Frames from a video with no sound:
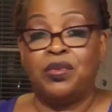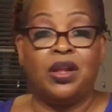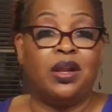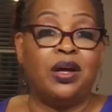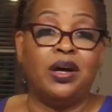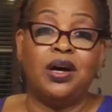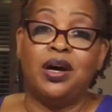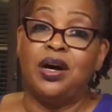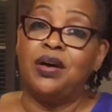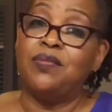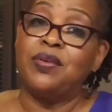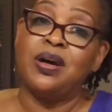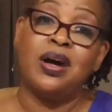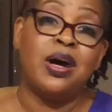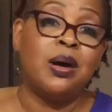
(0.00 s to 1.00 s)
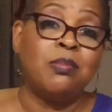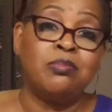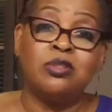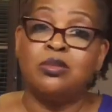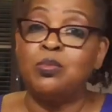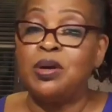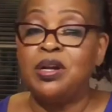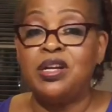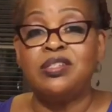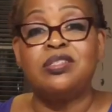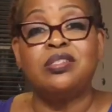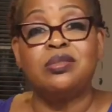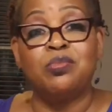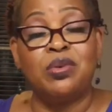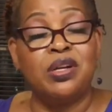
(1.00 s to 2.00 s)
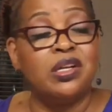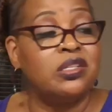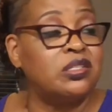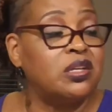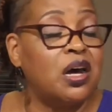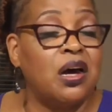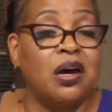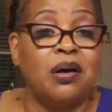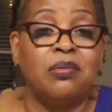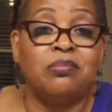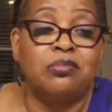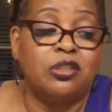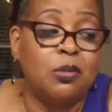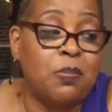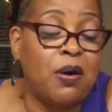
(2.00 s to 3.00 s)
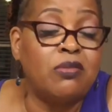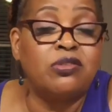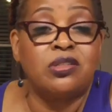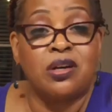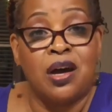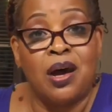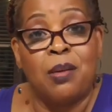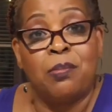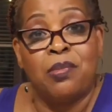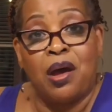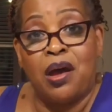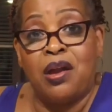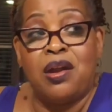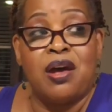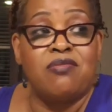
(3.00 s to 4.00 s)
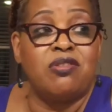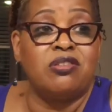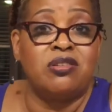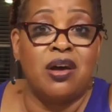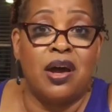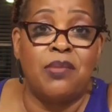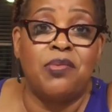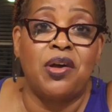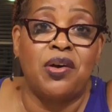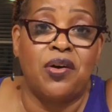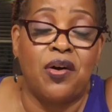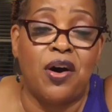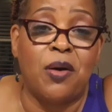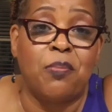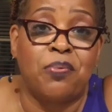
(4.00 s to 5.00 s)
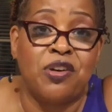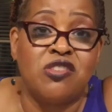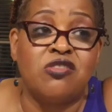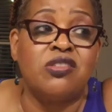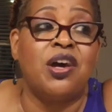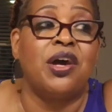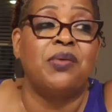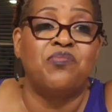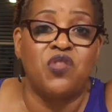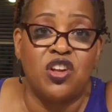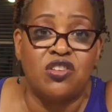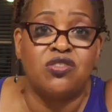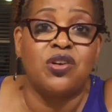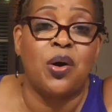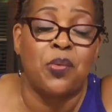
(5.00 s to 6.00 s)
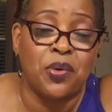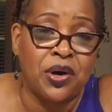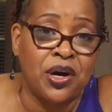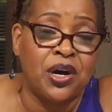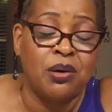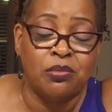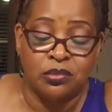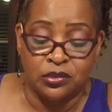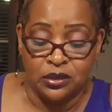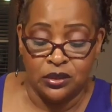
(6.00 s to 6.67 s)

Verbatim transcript: Love comes when it's supposed to come, and at the time that God preset, it's gonna come.